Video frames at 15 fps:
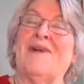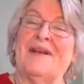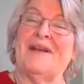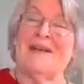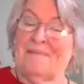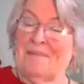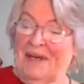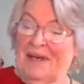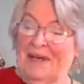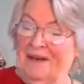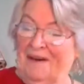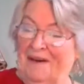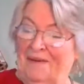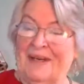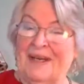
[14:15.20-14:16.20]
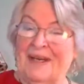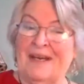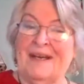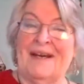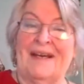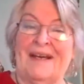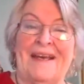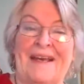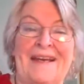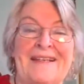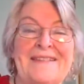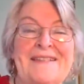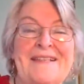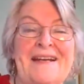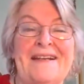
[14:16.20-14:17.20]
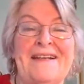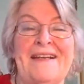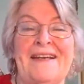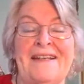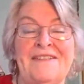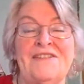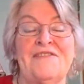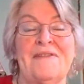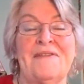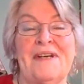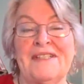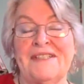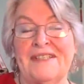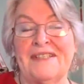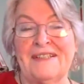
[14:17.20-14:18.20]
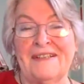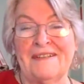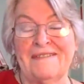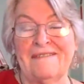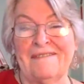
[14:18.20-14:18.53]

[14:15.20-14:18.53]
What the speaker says: at bingo. Isn't that an interesting